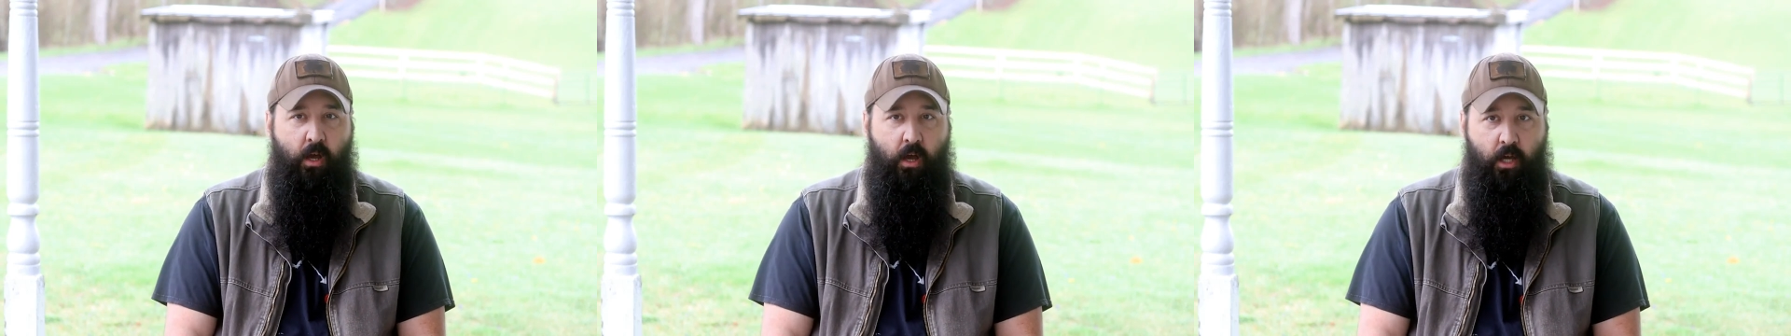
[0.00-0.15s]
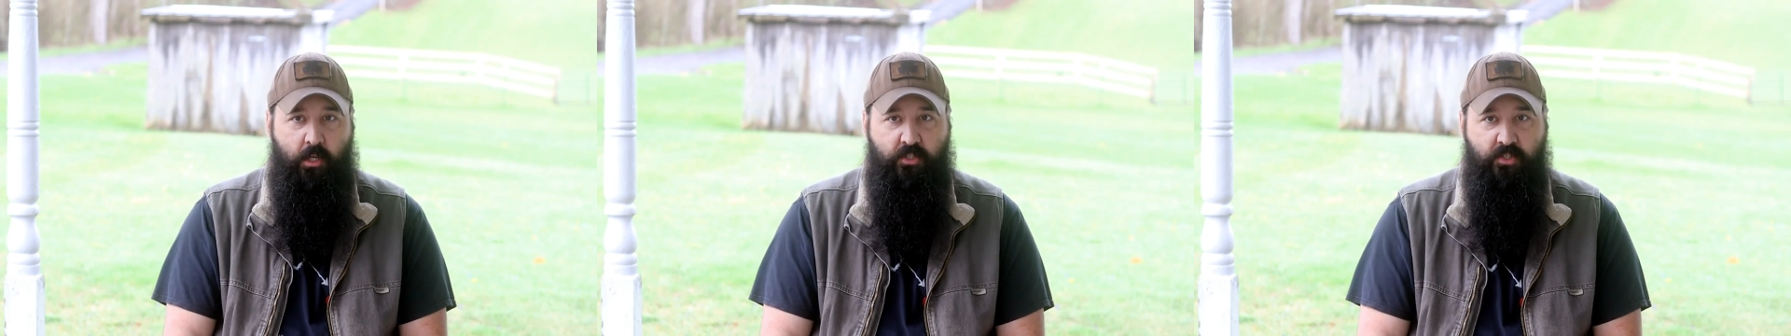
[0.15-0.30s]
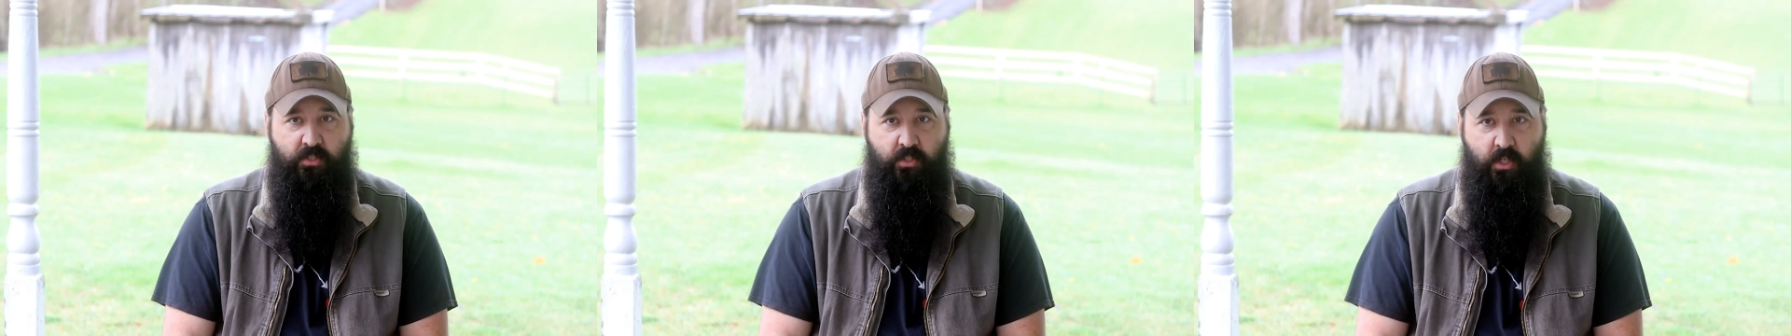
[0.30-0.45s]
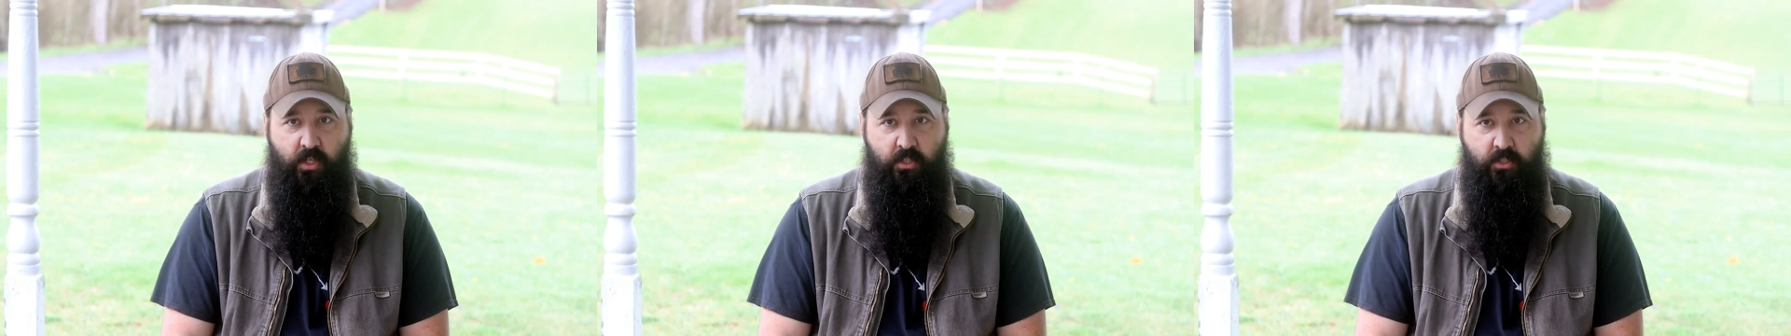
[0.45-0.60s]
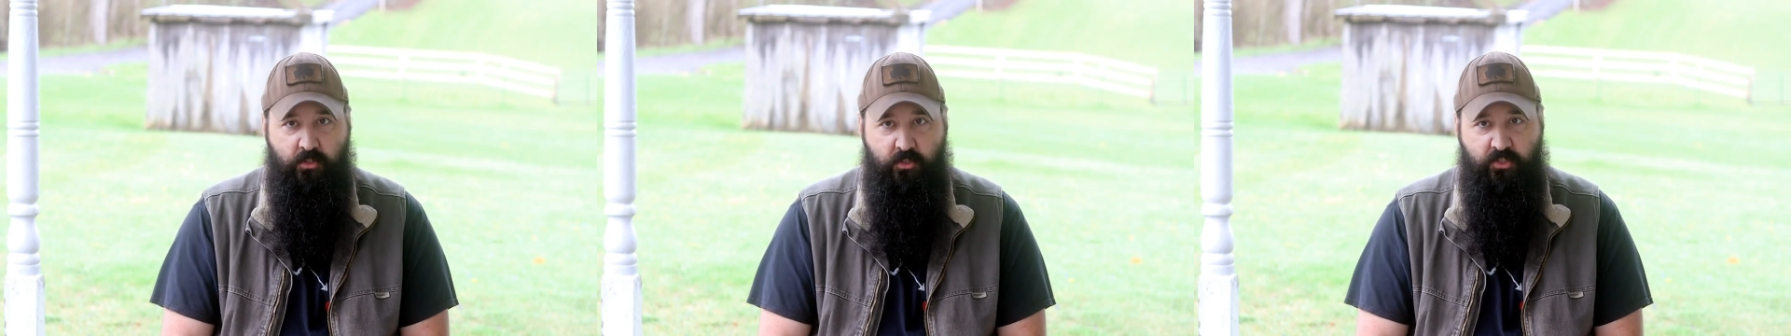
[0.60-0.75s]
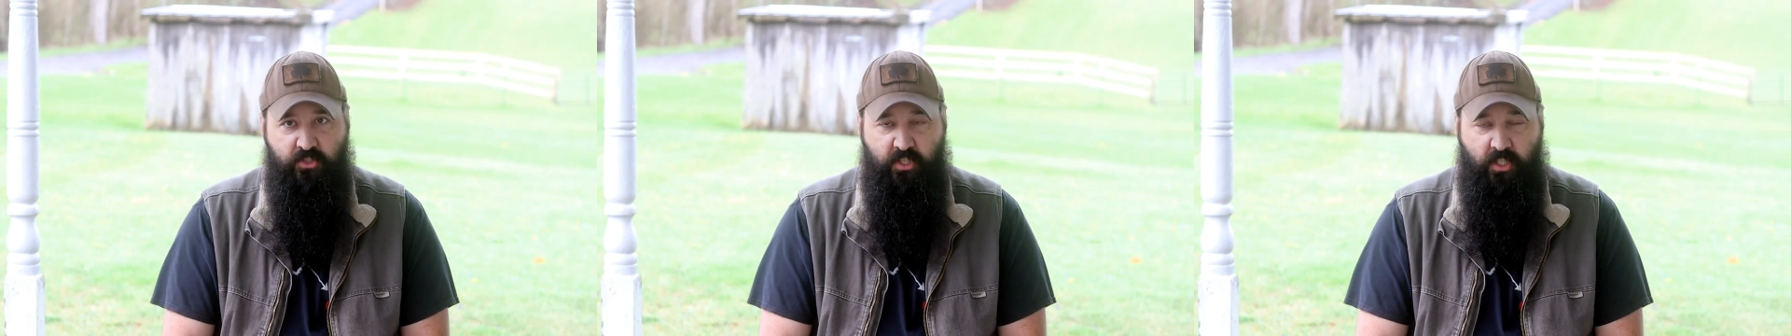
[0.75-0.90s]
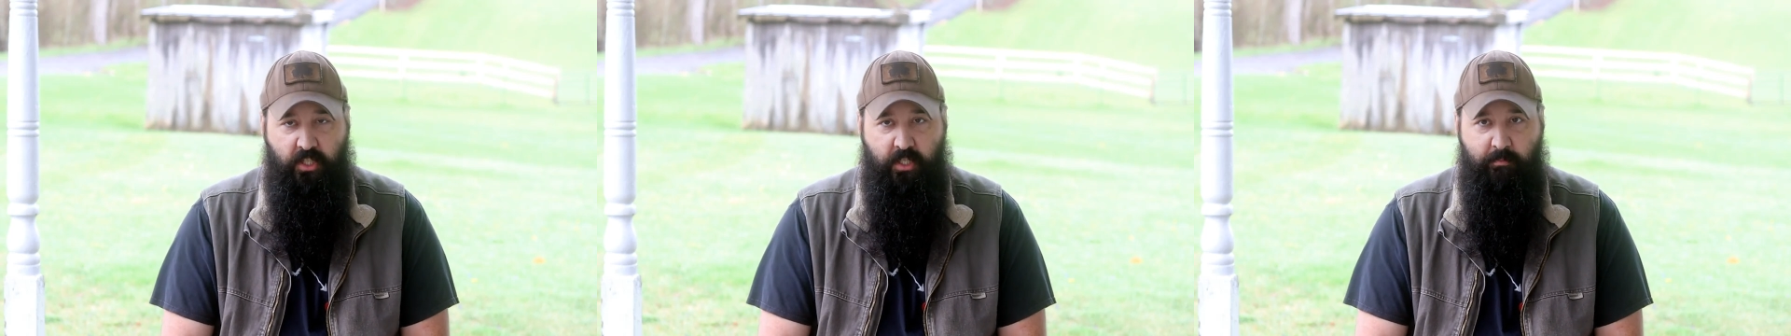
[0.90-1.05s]
us
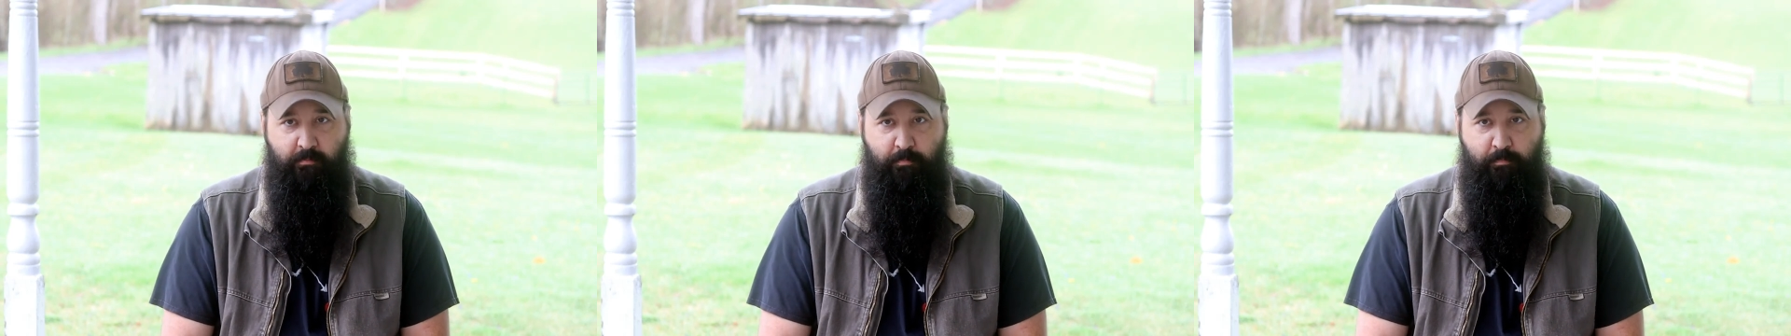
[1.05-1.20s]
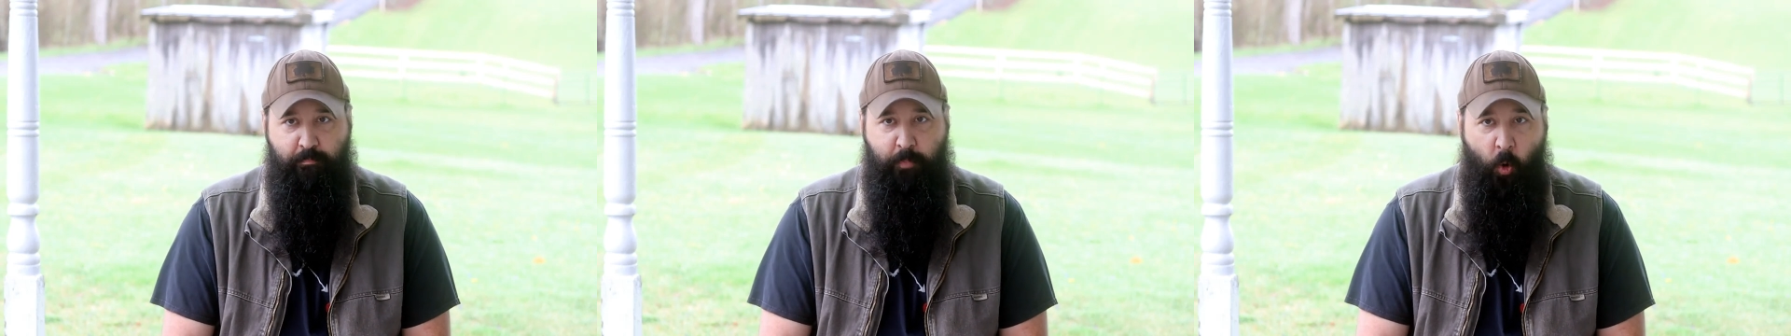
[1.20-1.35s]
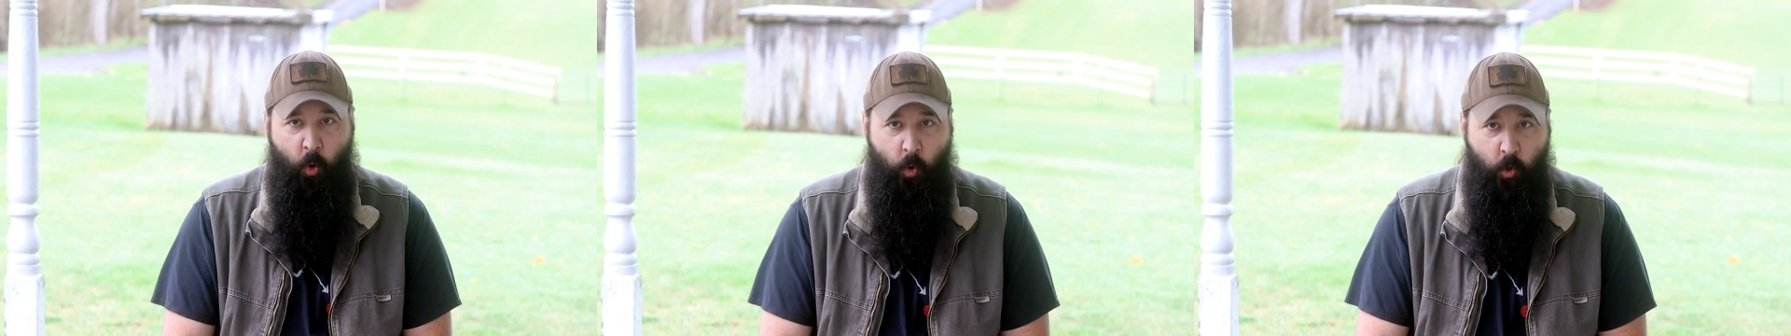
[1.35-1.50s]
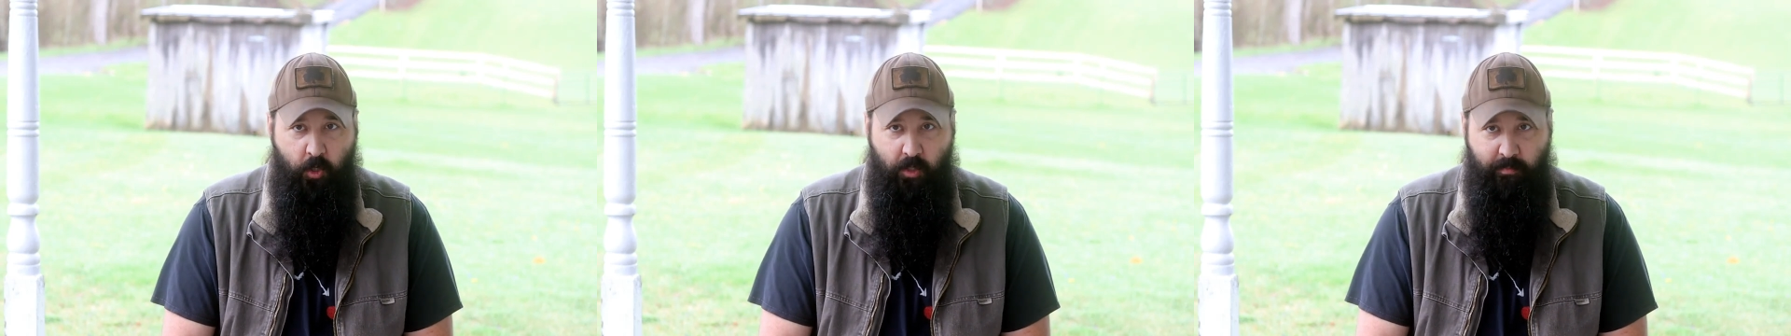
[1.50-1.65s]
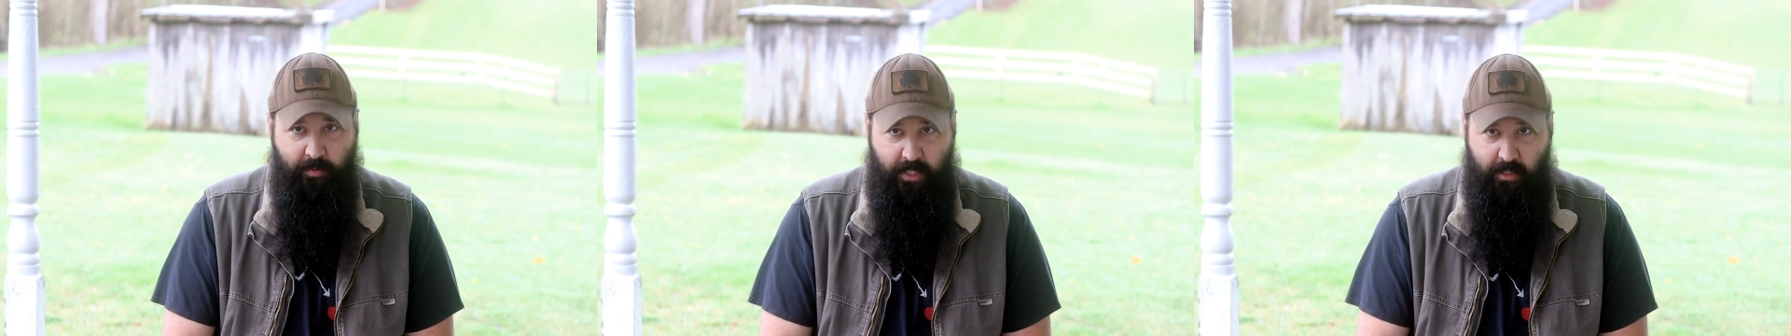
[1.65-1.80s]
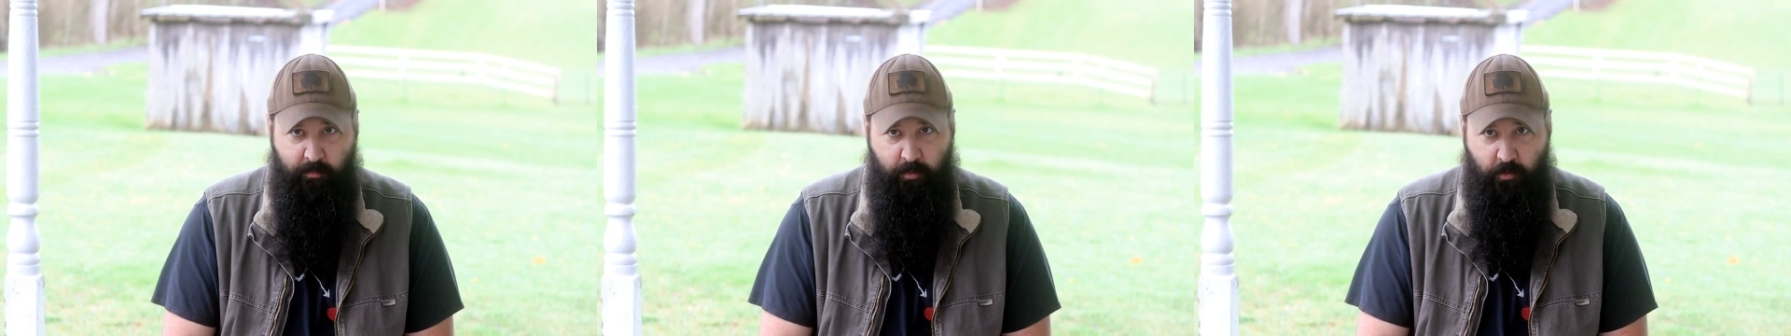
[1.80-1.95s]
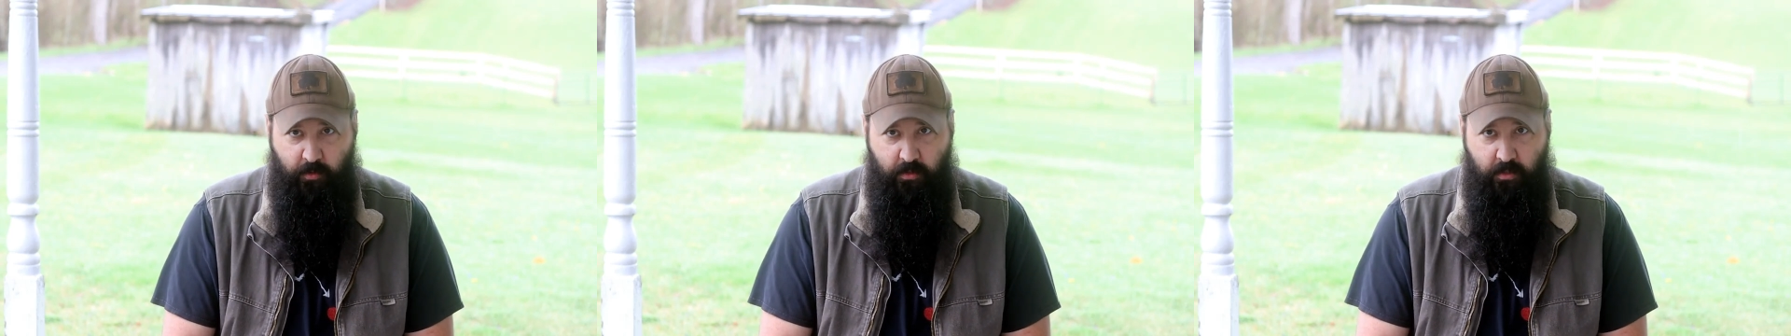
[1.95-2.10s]
silly poor
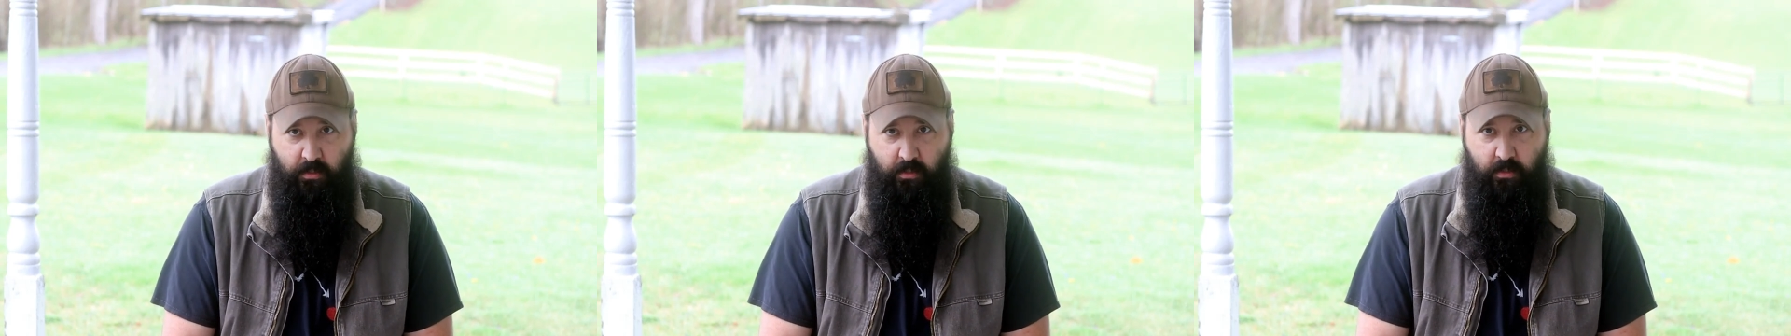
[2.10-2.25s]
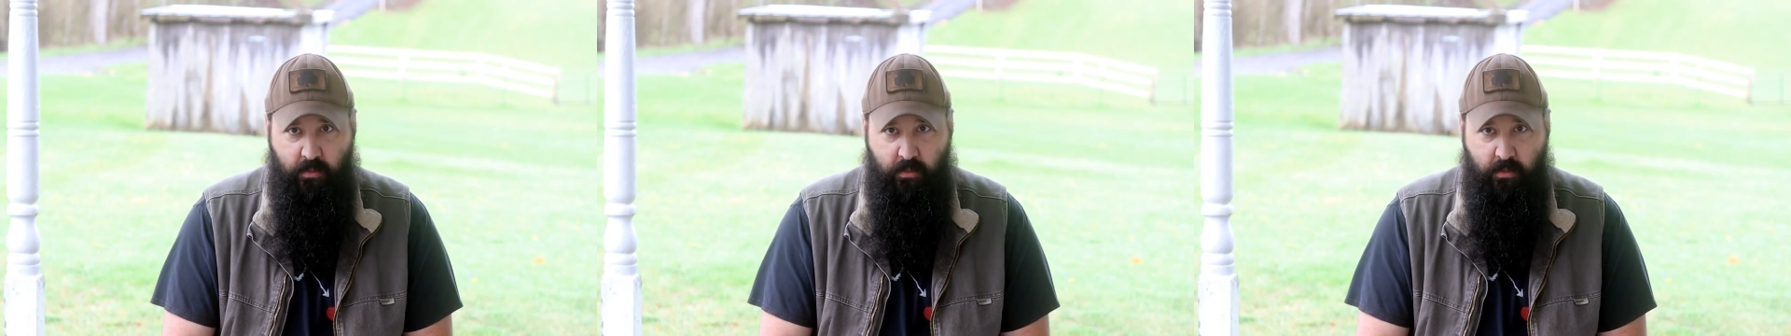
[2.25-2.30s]
people.